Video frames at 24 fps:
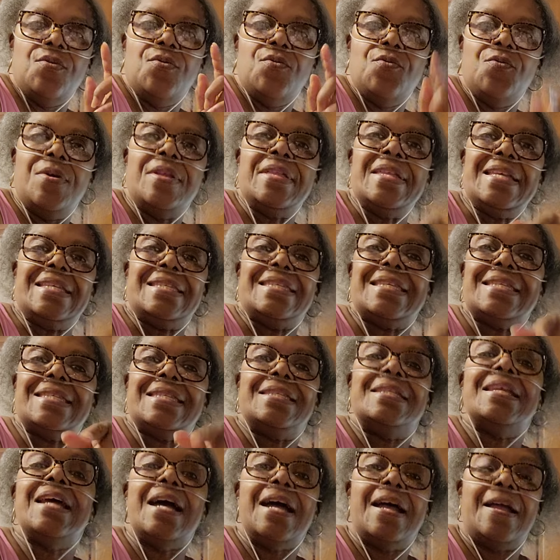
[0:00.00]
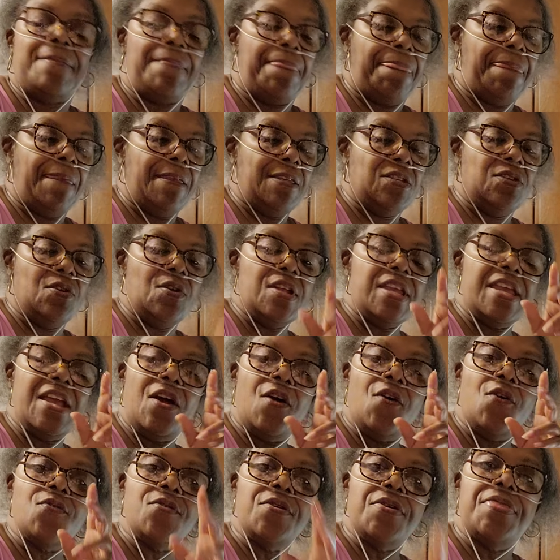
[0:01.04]
when this is done. So the
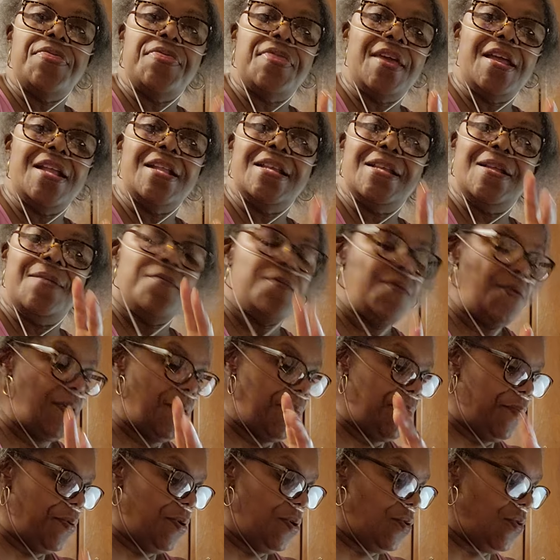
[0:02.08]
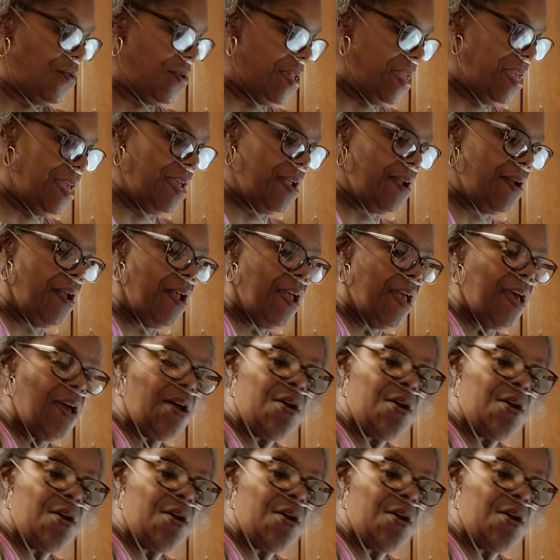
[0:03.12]
only thing that I'm gonna put on here